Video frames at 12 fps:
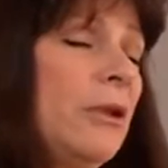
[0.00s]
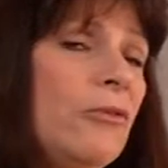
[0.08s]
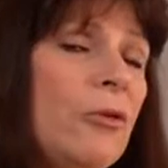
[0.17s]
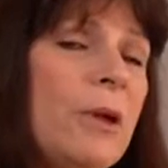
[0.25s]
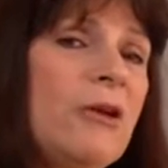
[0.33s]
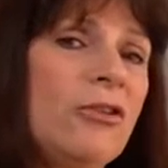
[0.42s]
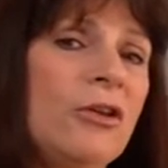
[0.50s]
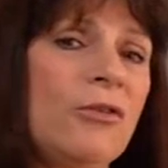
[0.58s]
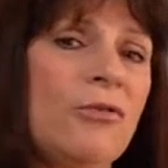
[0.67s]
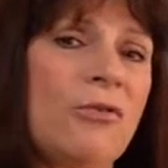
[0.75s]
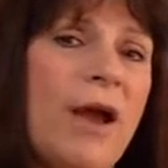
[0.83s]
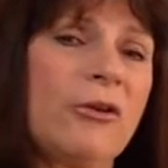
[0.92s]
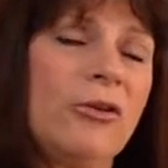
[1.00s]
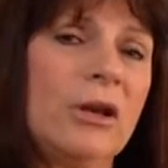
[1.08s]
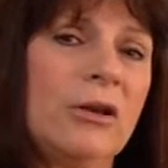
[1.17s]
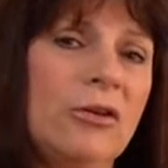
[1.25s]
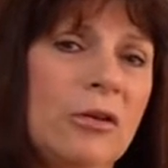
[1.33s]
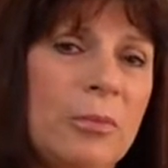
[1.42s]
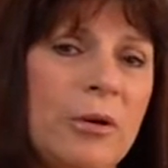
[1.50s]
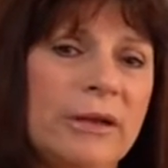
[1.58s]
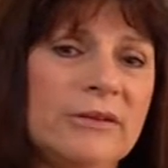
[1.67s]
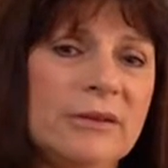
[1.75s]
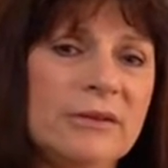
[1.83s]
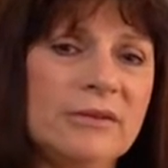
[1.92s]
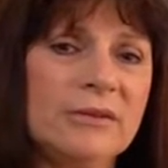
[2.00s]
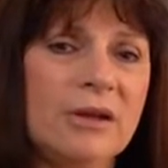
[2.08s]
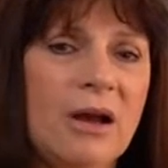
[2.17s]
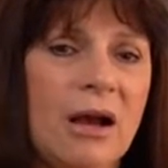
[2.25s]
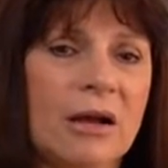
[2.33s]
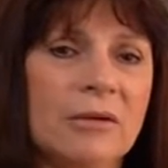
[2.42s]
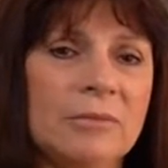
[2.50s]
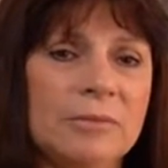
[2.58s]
information is factored into the price of the stock.